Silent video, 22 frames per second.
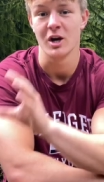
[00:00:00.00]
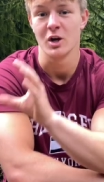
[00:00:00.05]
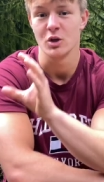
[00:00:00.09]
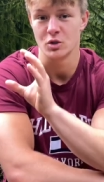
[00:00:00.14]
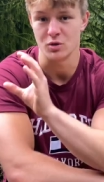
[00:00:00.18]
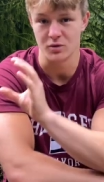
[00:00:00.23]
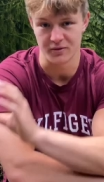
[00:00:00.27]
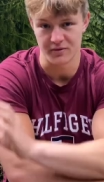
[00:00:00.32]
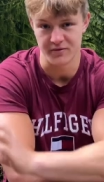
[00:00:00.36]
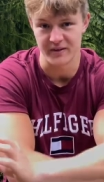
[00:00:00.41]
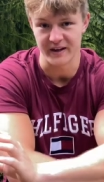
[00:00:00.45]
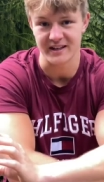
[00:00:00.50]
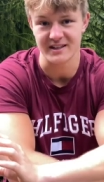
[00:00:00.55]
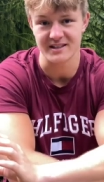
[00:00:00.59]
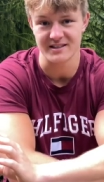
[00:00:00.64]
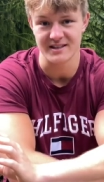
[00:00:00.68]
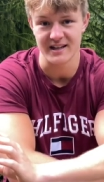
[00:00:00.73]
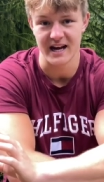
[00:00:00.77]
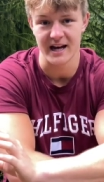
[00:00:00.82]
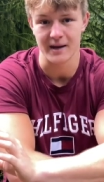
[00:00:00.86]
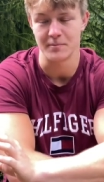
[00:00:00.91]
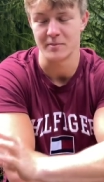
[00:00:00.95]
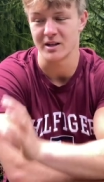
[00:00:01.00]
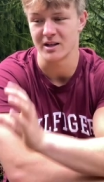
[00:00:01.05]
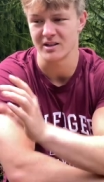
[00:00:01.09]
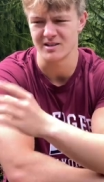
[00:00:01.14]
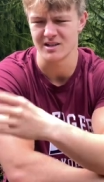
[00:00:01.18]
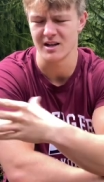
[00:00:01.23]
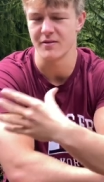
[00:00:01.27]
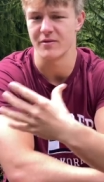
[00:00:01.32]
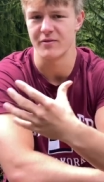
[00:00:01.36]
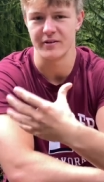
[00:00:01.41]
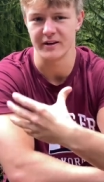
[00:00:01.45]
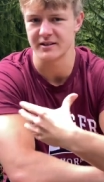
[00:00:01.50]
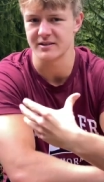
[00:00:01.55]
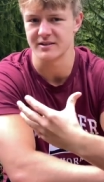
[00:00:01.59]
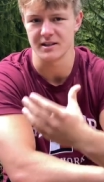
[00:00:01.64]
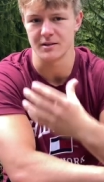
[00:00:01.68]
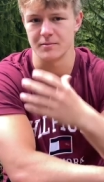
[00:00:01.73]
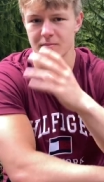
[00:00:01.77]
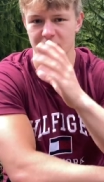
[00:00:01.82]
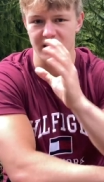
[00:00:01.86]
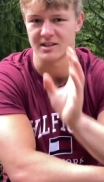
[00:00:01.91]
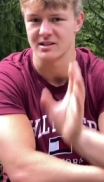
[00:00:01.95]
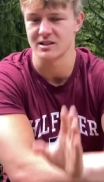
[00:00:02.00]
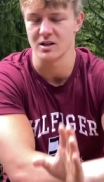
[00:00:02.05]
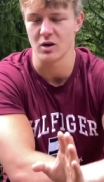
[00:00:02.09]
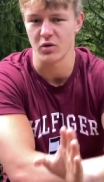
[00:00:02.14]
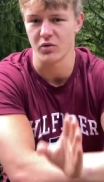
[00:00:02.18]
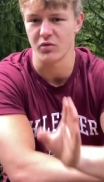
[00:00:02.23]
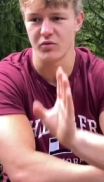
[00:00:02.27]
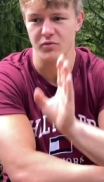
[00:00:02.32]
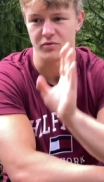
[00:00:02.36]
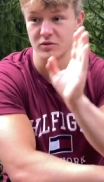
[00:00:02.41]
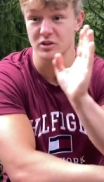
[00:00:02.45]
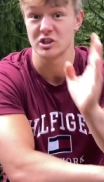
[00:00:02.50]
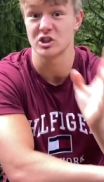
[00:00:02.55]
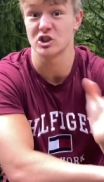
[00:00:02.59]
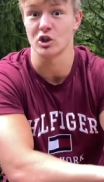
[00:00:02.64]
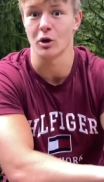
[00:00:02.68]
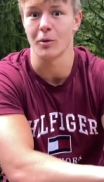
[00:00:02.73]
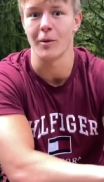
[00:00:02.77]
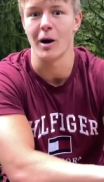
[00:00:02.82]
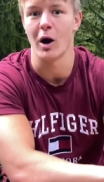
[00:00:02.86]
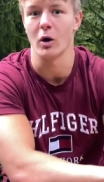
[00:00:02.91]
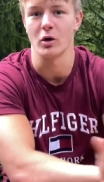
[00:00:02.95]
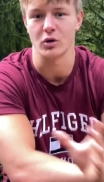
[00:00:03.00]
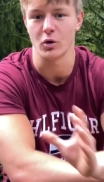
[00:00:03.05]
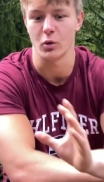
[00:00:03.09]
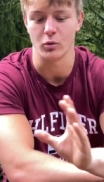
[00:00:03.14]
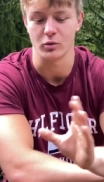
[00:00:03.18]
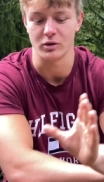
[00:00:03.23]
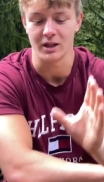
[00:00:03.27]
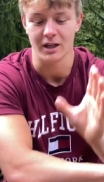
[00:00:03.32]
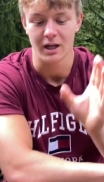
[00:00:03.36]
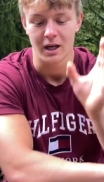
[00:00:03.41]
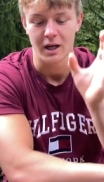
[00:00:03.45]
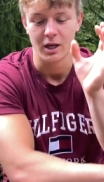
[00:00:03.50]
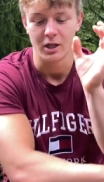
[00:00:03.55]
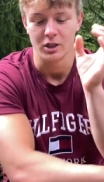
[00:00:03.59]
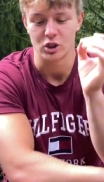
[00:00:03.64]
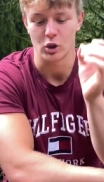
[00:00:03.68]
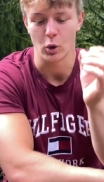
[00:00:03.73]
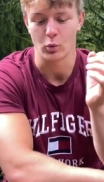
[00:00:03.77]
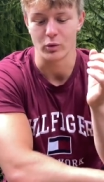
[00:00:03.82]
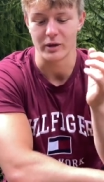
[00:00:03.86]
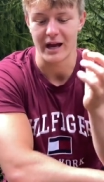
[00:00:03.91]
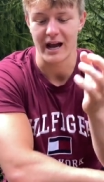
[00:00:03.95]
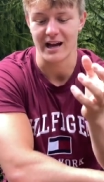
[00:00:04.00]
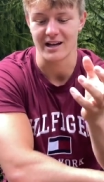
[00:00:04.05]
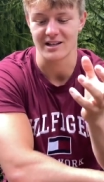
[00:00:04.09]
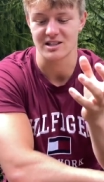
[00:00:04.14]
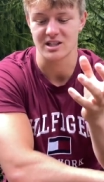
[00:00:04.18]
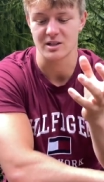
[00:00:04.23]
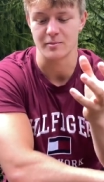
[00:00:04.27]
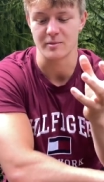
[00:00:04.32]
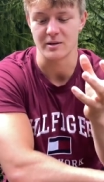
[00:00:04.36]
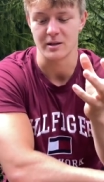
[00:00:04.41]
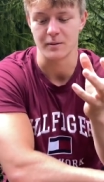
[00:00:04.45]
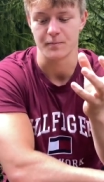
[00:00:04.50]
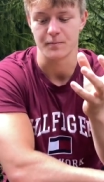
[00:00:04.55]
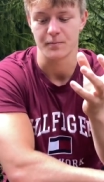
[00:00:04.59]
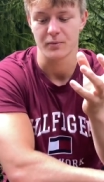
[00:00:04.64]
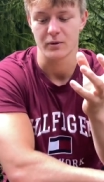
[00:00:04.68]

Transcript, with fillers: to fix that because I fixed it myself somehow. Don't, don't ask me.